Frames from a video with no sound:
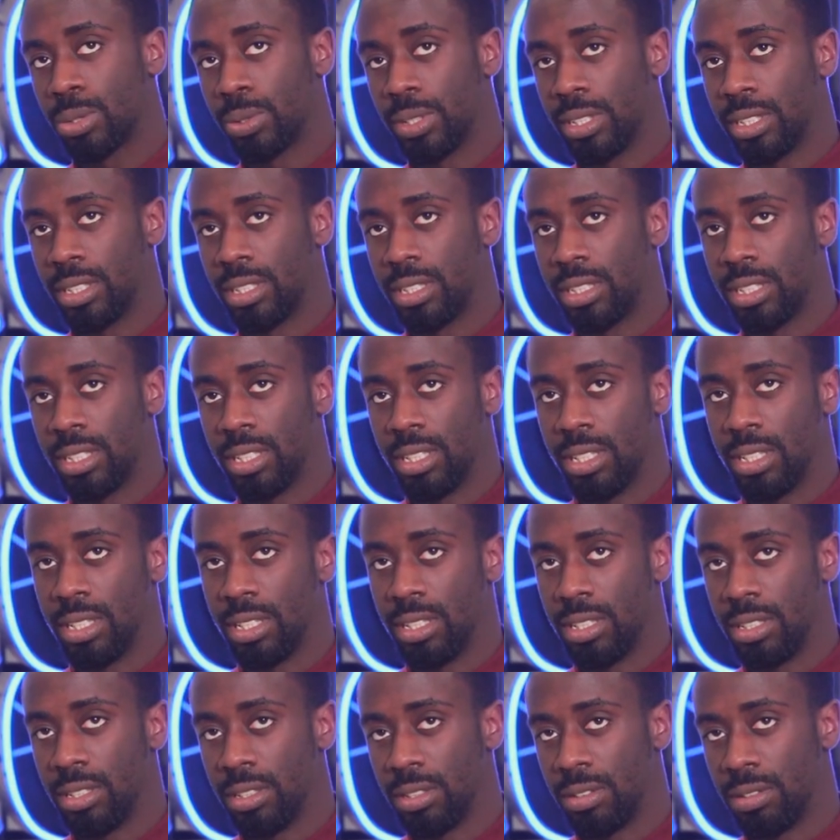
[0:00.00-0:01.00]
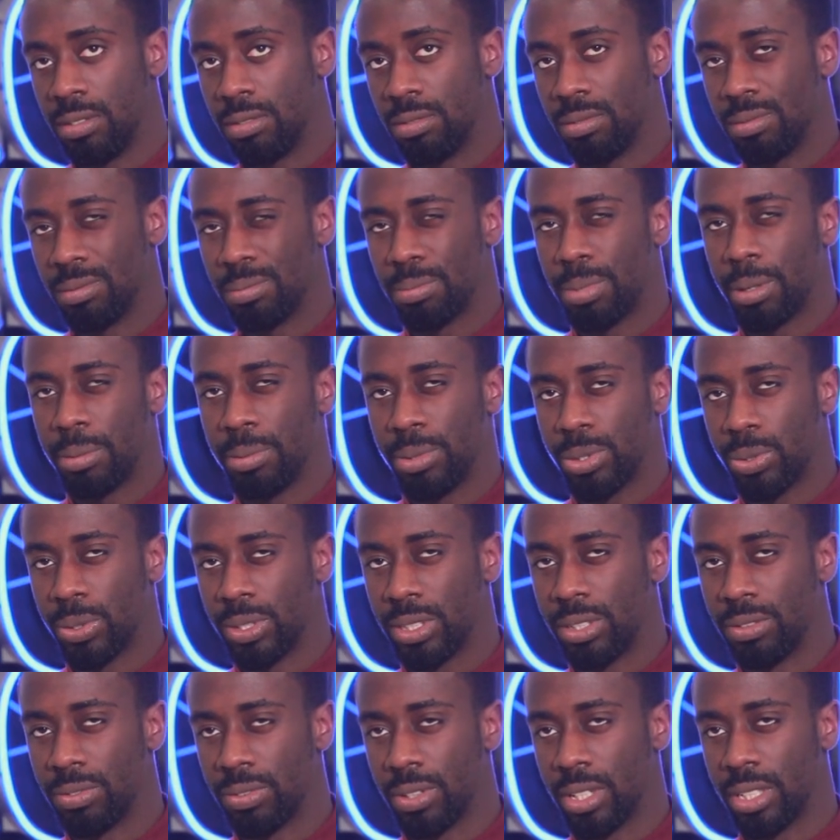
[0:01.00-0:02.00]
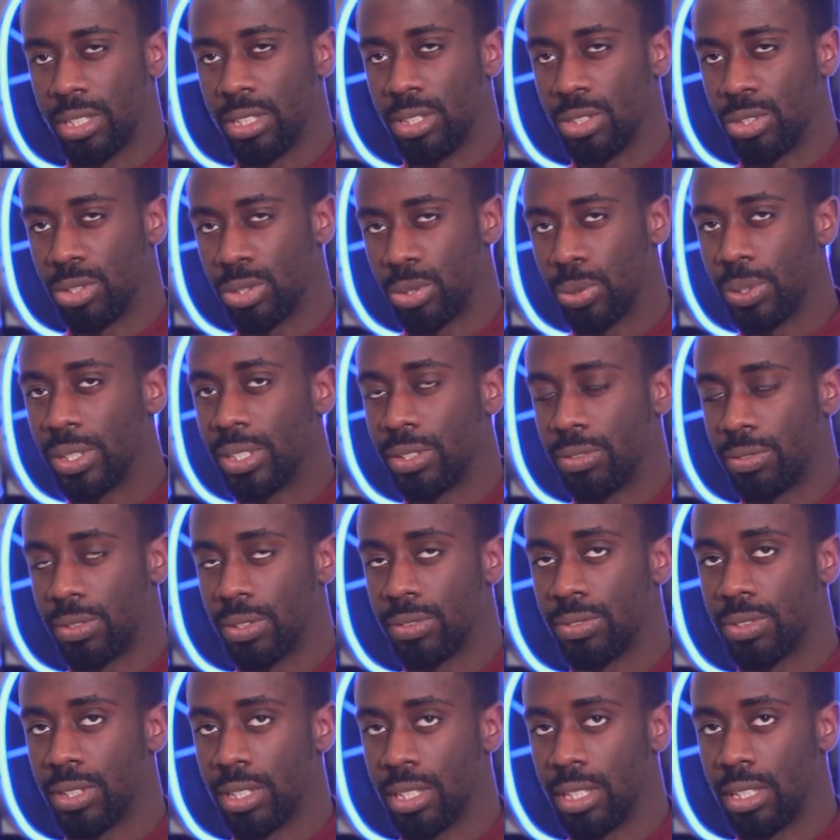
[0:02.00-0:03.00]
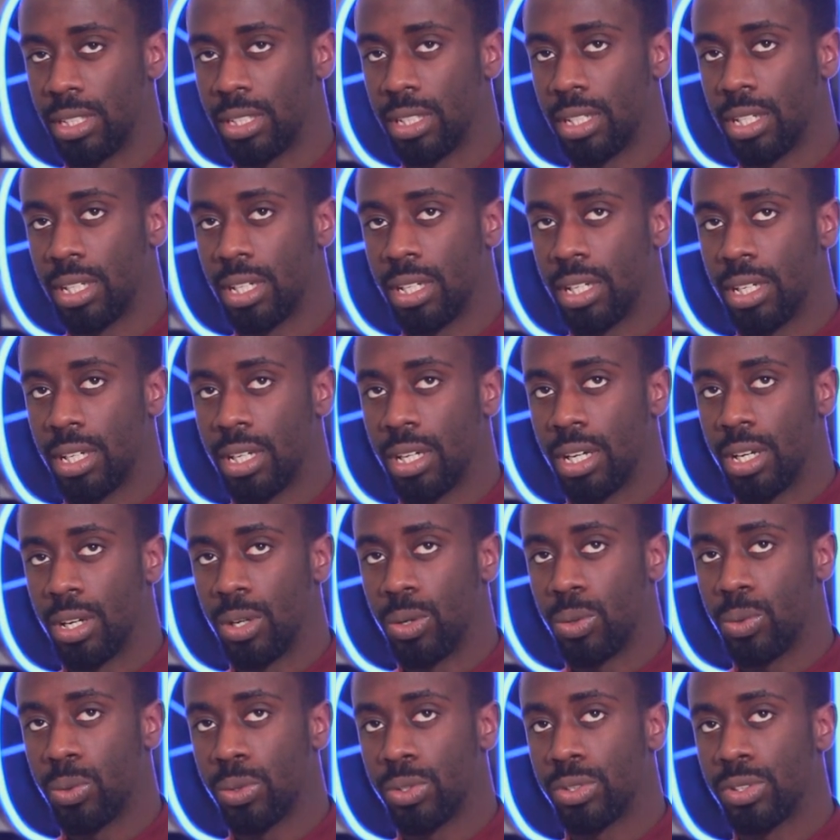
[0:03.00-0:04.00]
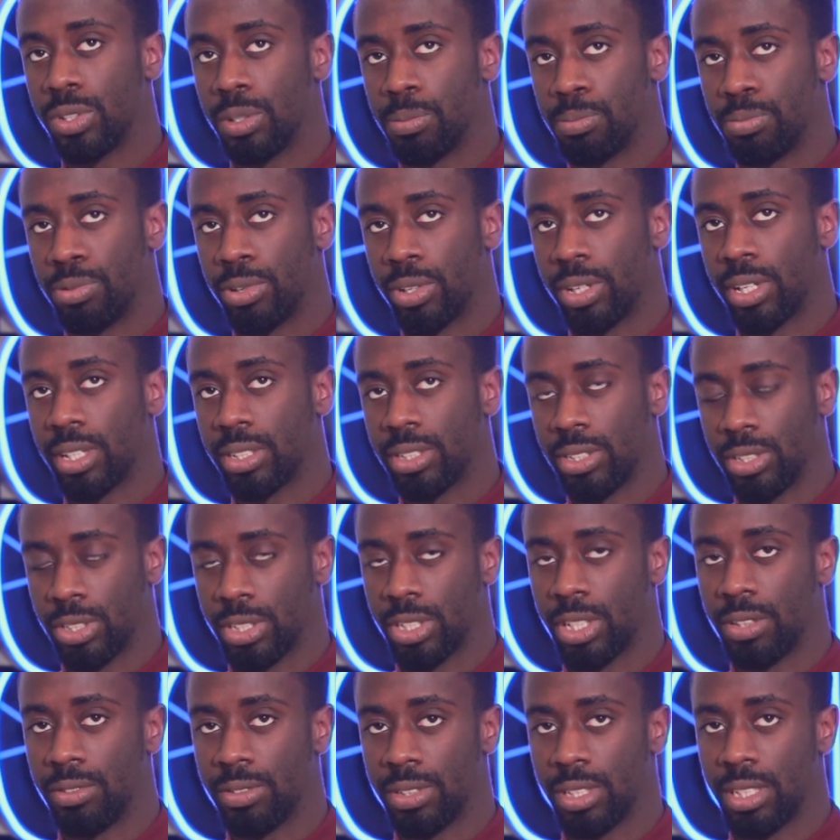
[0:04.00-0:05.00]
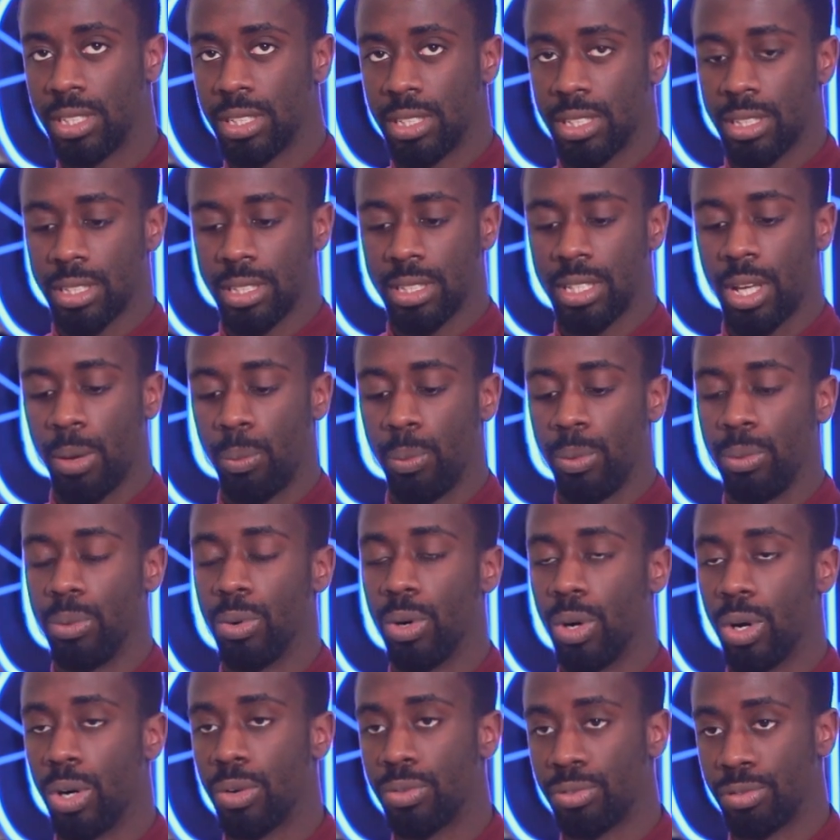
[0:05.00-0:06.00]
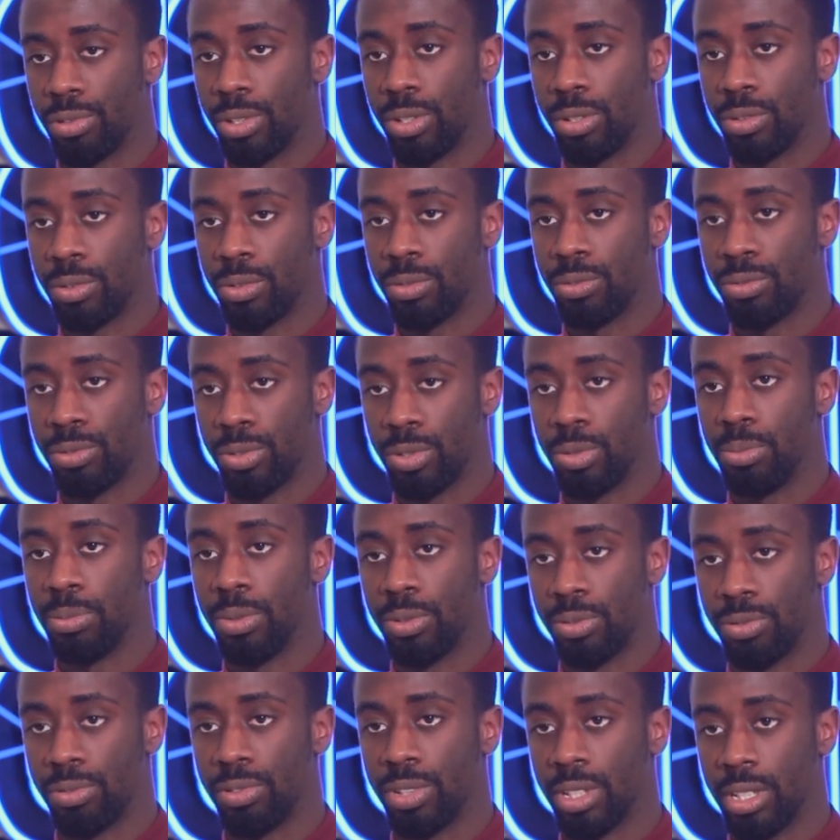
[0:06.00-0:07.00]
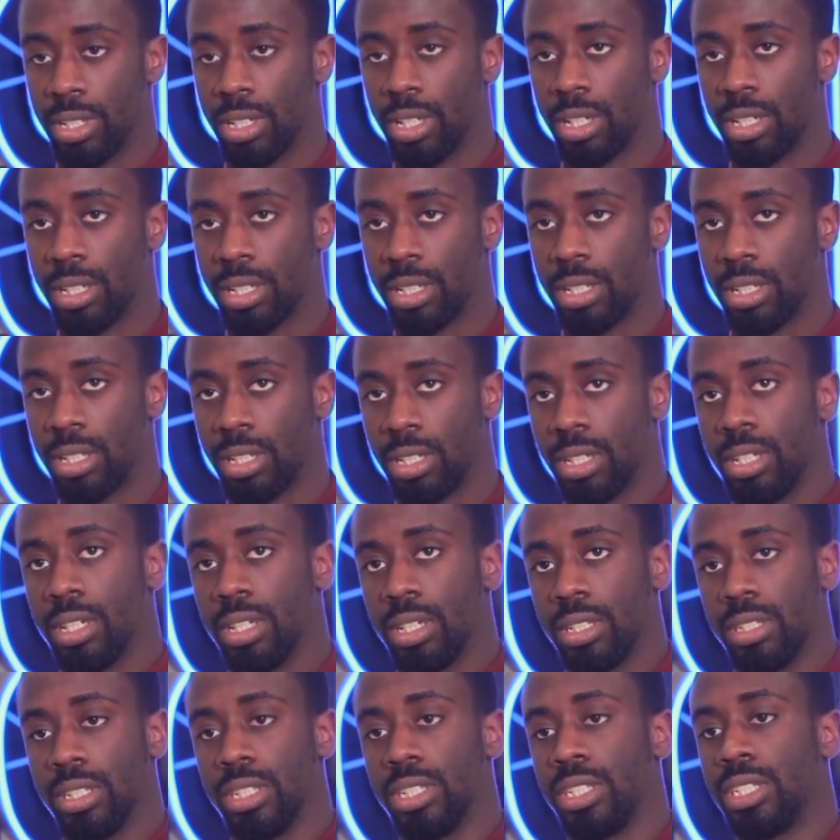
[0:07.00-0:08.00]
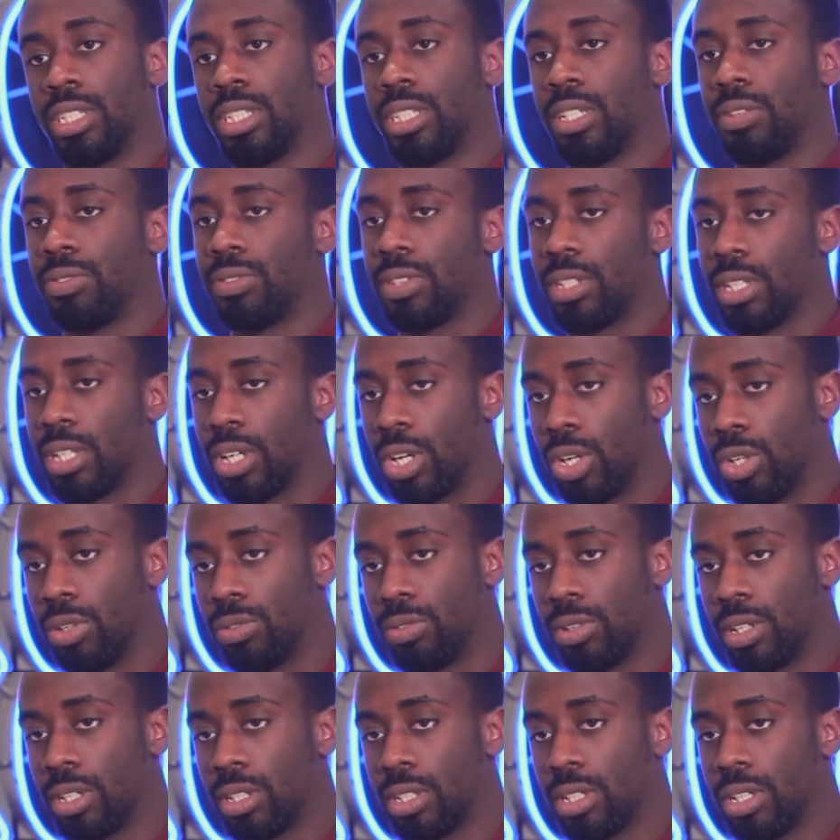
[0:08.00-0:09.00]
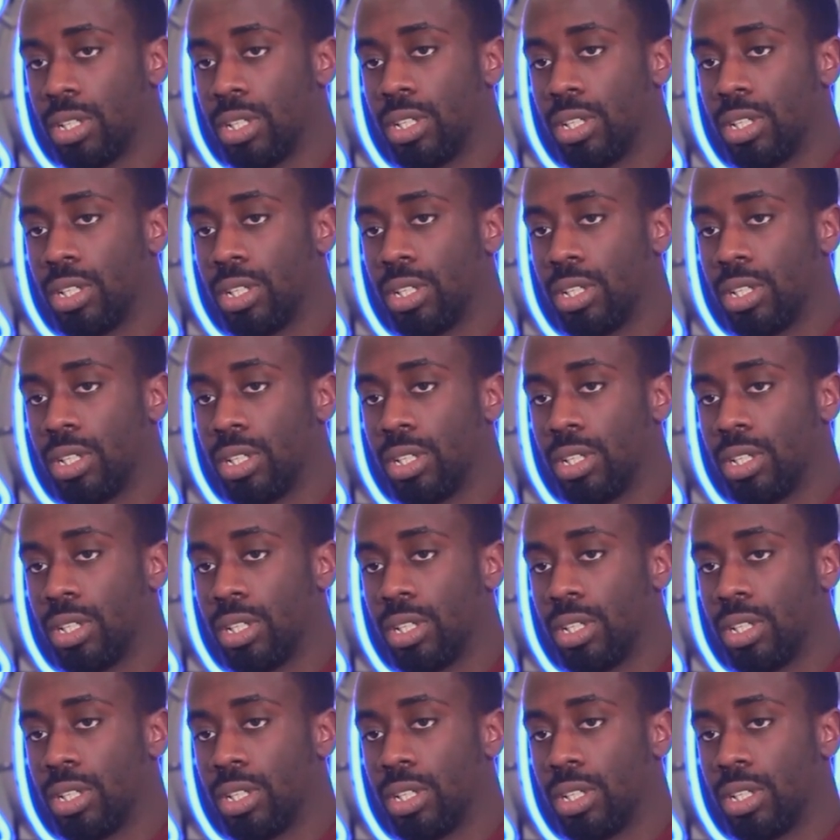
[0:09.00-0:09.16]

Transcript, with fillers: probably 2013 to 2015, all of the products and services that we were offering through Mefiri Ghana, this shifted it over